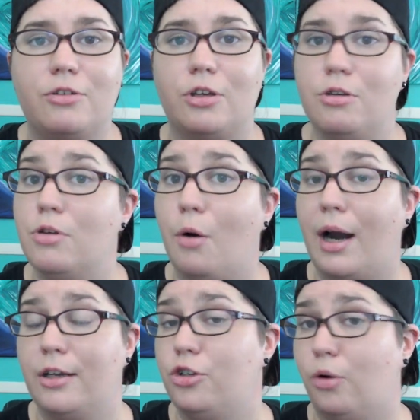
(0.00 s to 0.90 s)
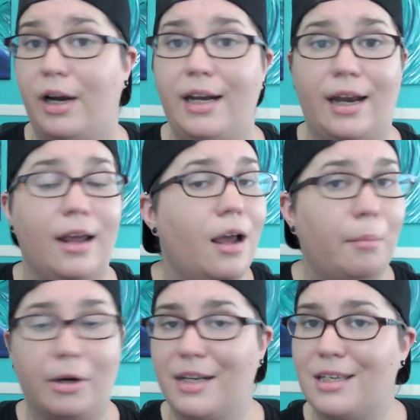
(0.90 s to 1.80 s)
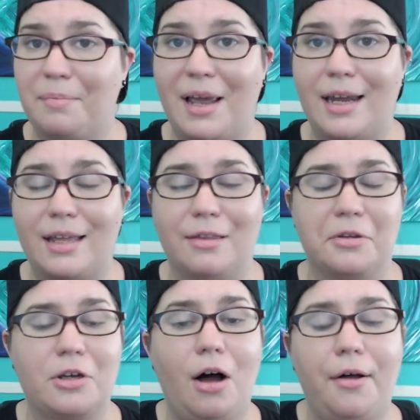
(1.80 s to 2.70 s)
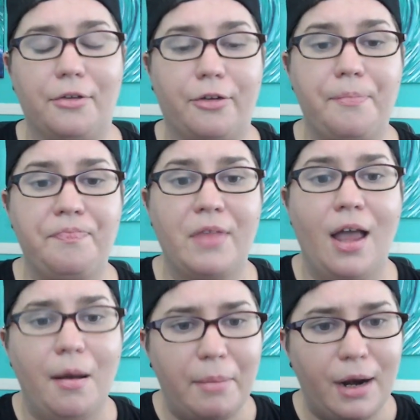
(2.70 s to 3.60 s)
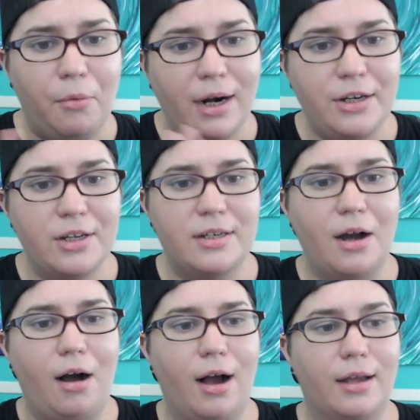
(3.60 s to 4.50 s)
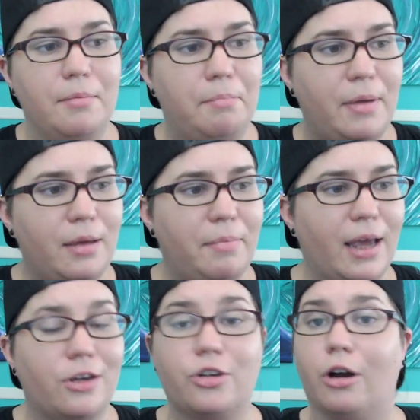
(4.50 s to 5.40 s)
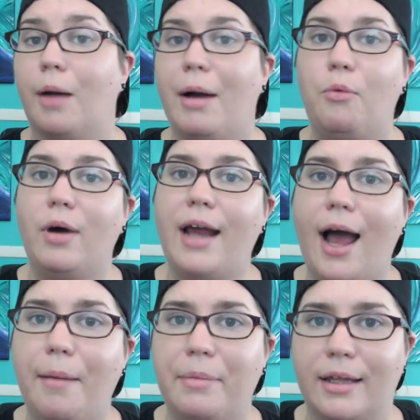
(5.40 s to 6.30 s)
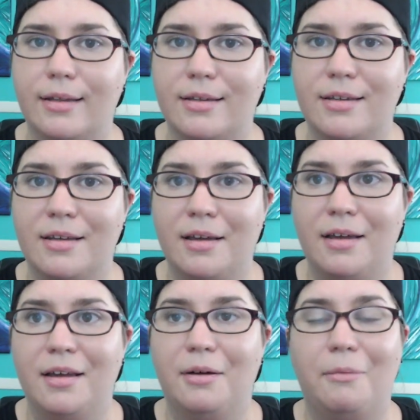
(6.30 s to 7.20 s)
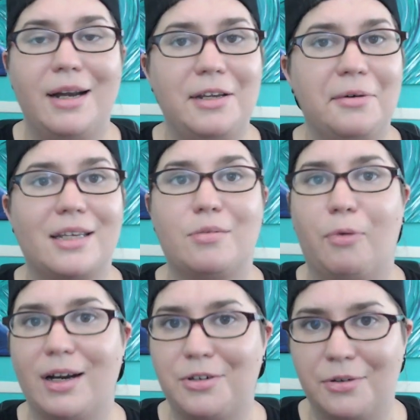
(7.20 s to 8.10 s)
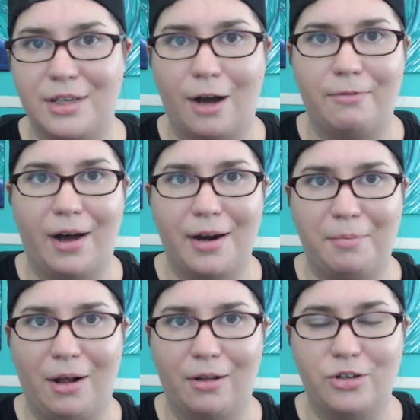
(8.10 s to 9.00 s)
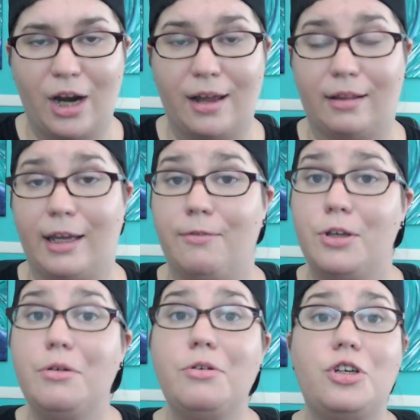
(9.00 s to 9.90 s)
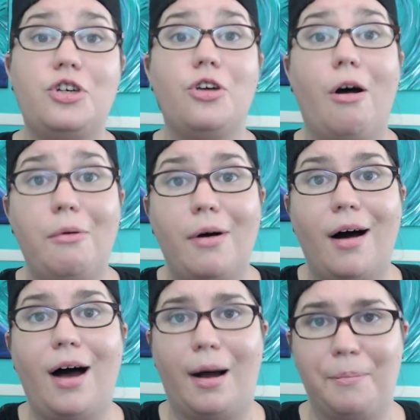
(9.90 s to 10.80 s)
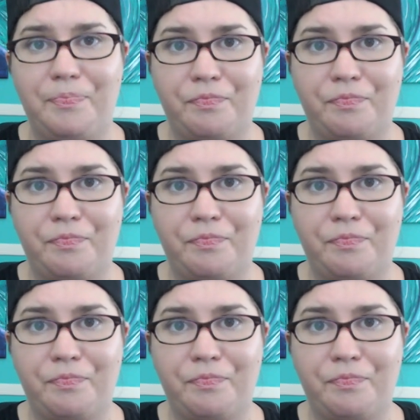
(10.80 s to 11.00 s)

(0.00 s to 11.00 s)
so you know how to join and participate in those calls. But I want to just talk big picture about what happens when you express yourself unapologetically. If you show up